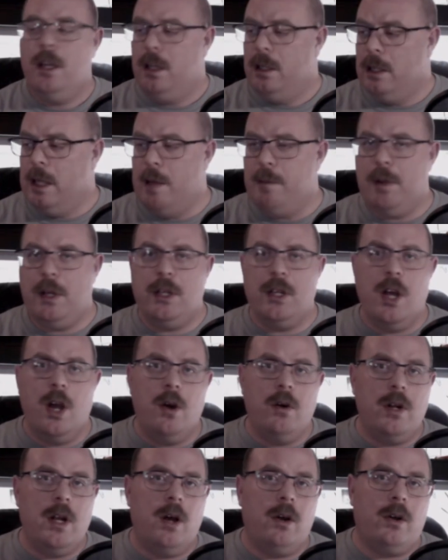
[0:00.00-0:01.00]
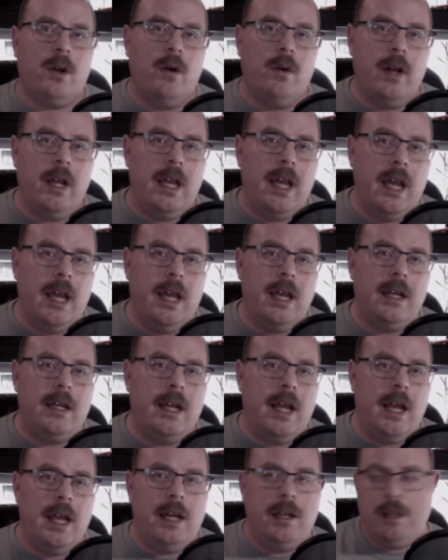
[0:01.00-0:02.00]
let me know, and I'll go ahead
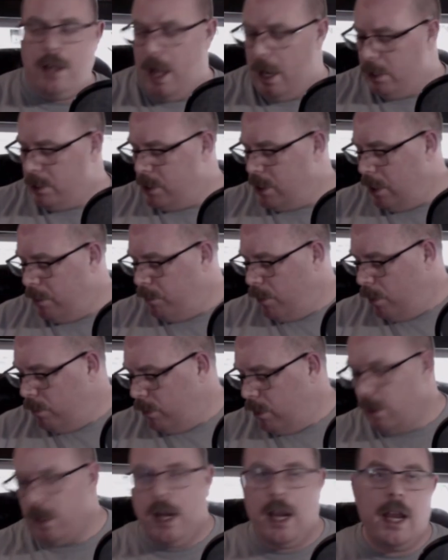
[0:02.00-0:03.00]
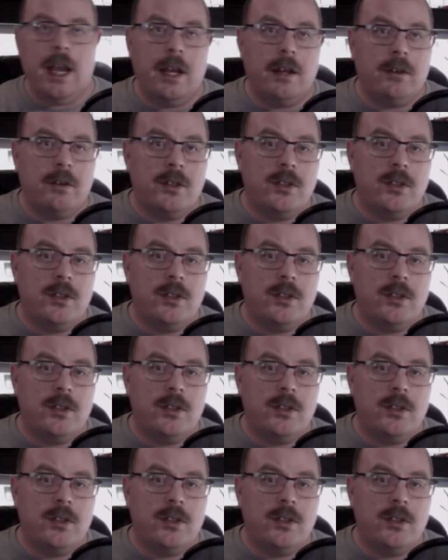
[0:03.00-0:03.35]
and knock stuff over and